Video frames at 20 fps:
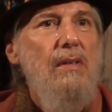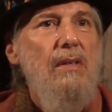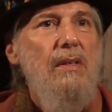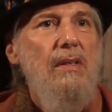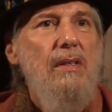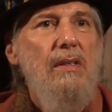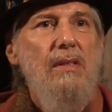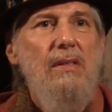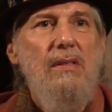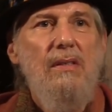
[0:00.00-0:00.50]

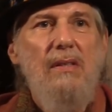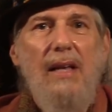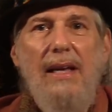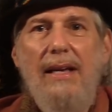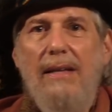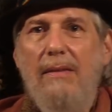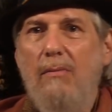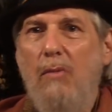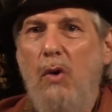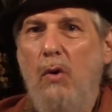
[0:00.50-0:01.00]
It is
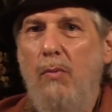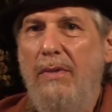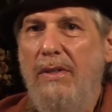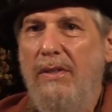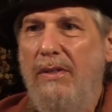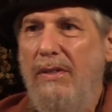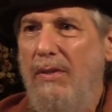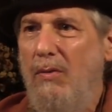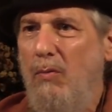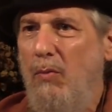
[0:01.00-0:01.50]
that
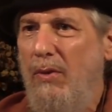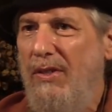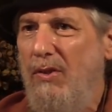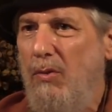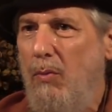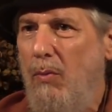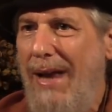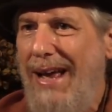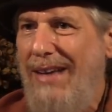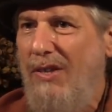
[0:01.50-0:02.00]
moment in
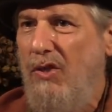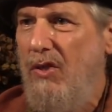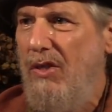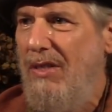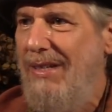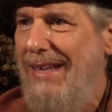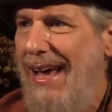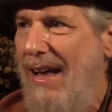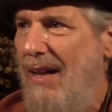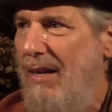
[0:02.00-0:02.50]
which
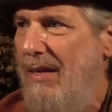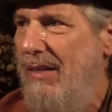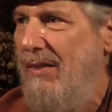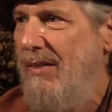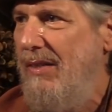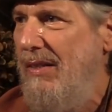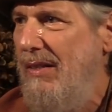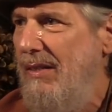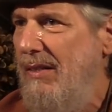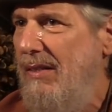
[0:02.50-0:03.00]
rationality